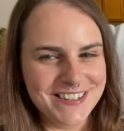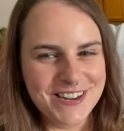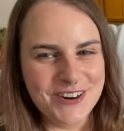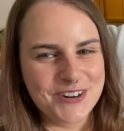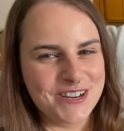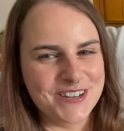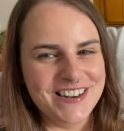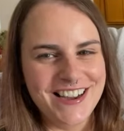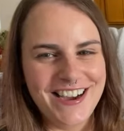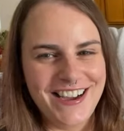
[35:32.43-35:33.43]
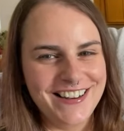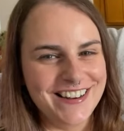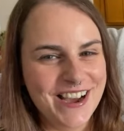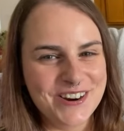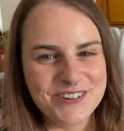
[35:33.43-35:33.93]
no, you're not.
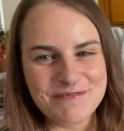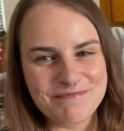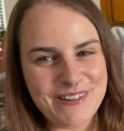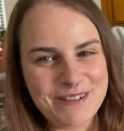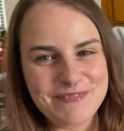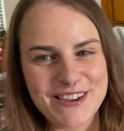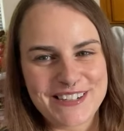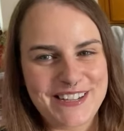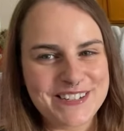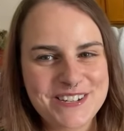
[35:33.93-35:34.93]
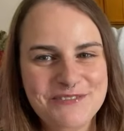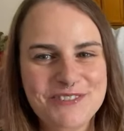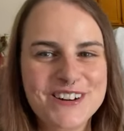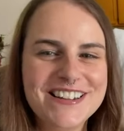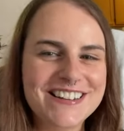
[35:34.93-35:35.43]
No, I'm not getting you
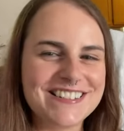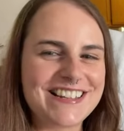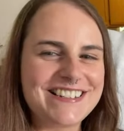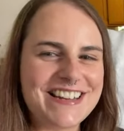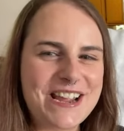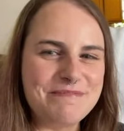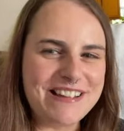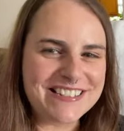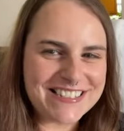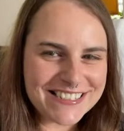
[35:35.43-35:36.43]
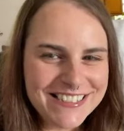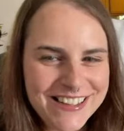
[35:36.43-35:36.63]
one. I was like, damn it.